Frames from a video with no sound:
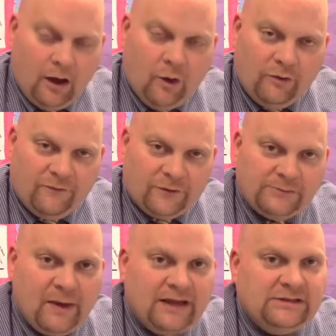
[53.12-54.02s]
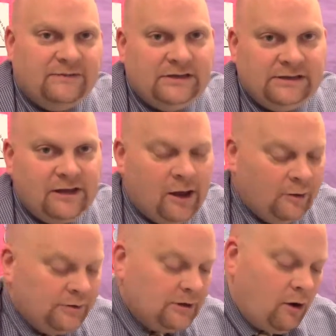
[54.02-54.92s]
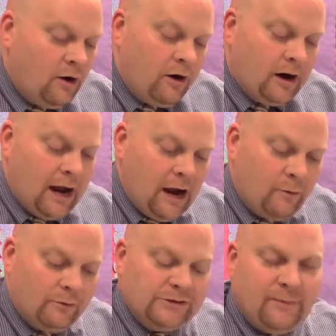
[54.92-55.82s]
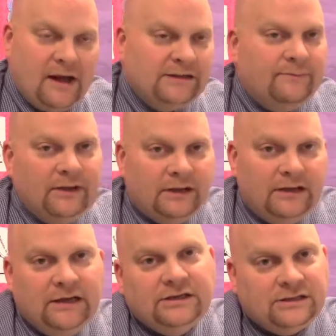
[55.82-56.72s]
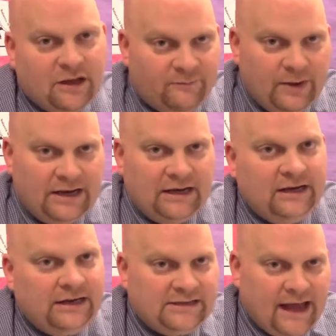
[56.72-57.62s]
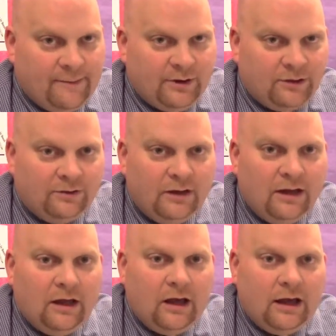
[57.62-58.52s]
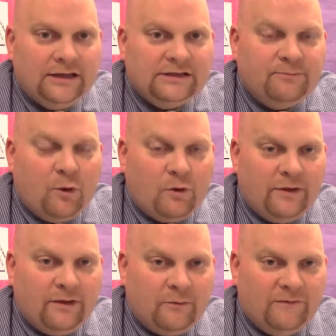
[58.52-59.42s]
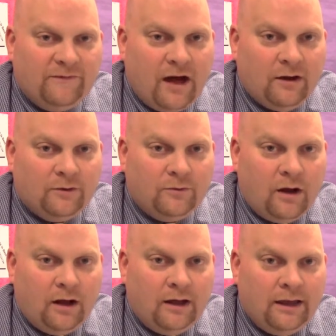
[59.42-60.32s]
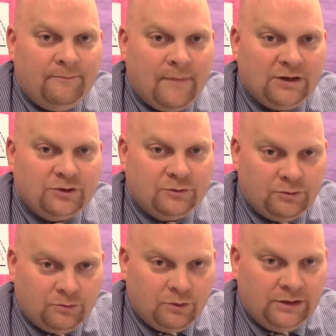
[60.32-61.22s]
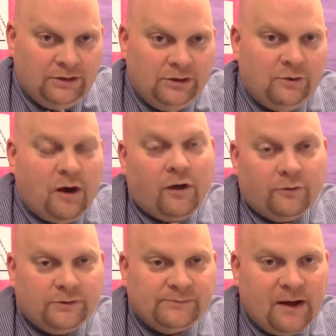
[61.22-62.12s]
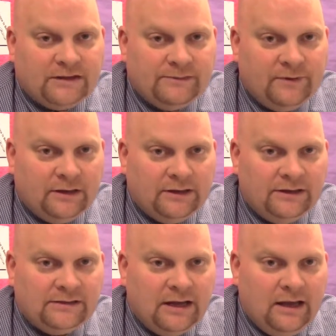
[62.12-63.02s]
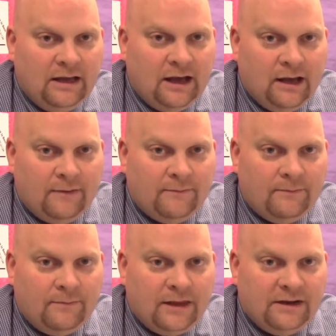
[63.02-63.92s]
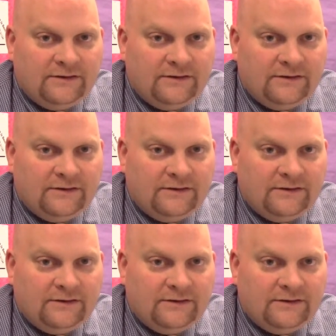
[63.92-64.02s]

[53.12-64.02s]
On the first page of these notes are our responsibilities of being an examiner. It's important that we follow and make sure we do all the responsibilities that